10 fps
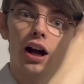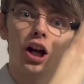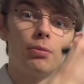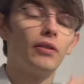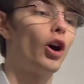a
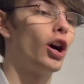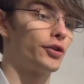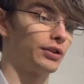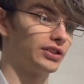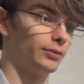couple of
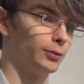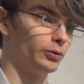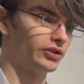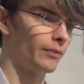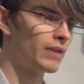harder
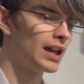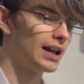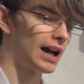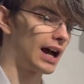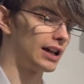examples.
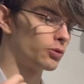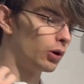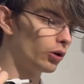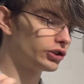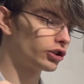And we're
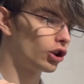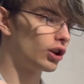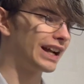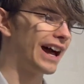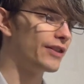also going to
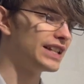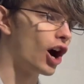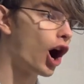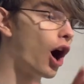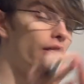look at the
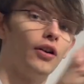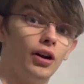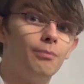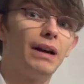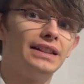
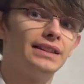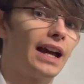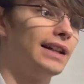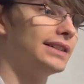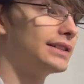other main
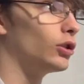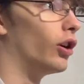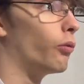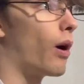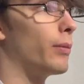case
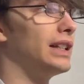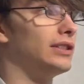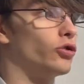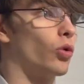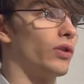of when we need
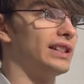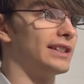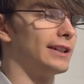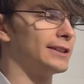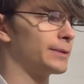to draw these
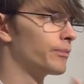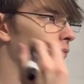things.